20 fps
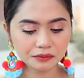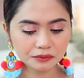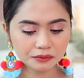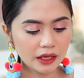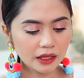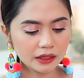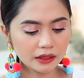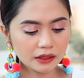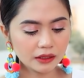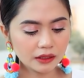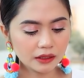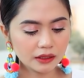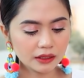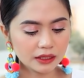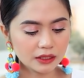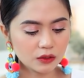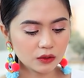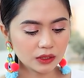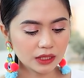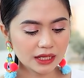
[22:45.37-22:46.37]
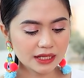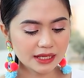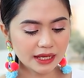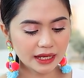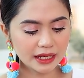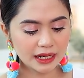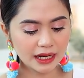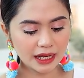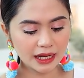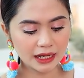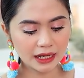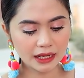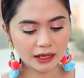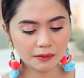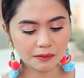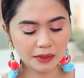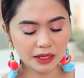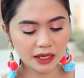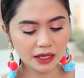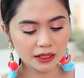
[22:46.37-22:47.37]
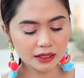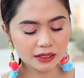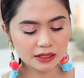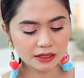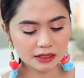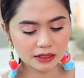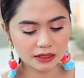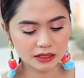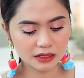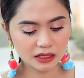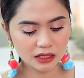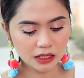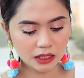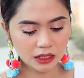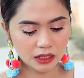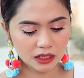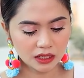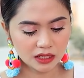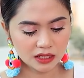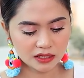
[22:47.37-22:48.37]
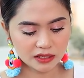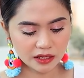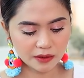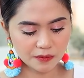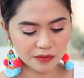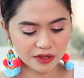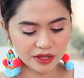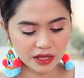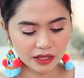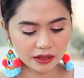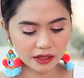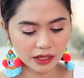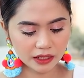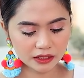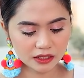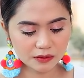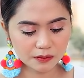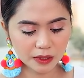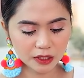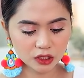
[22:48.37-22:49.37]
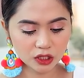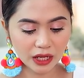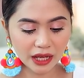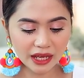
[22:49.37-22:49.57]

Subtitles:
And, yung nasa ilalim, it's something that smudge.